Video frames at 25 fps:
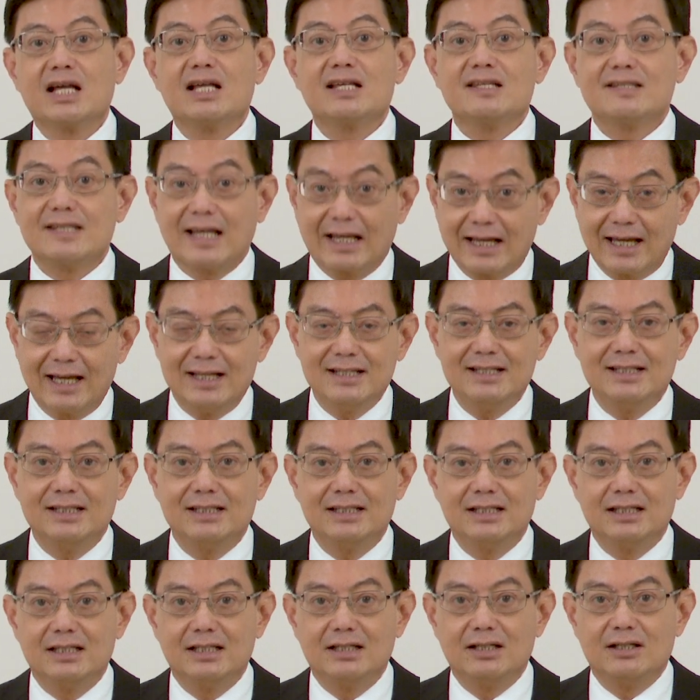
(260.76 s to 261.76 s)
Second,
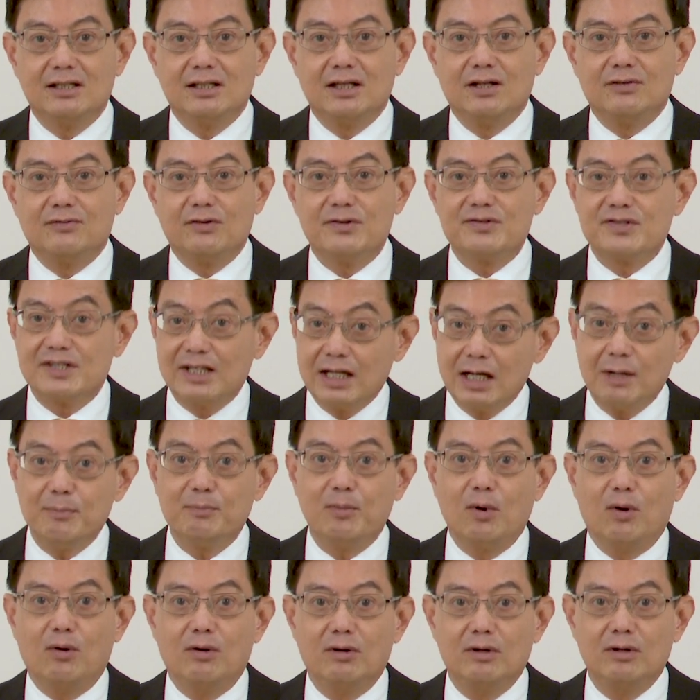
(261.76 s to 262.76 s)
for
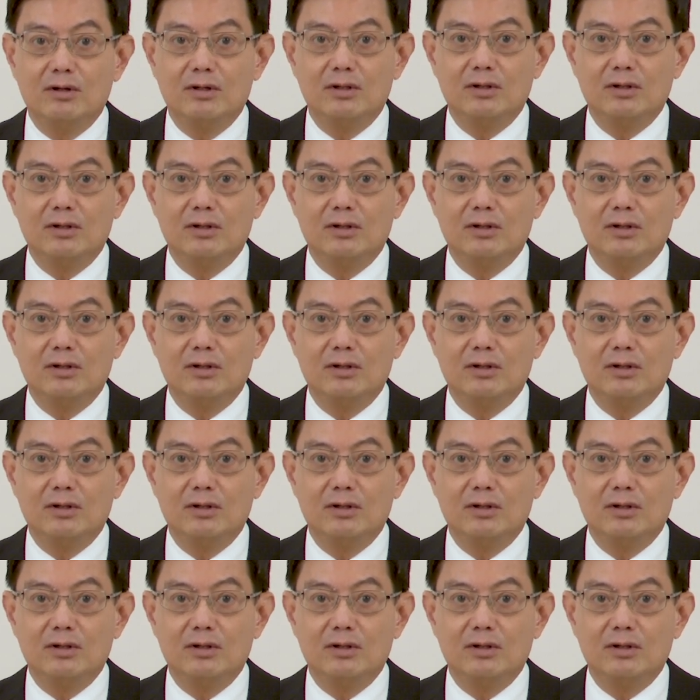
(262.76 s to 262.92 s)
Singapore,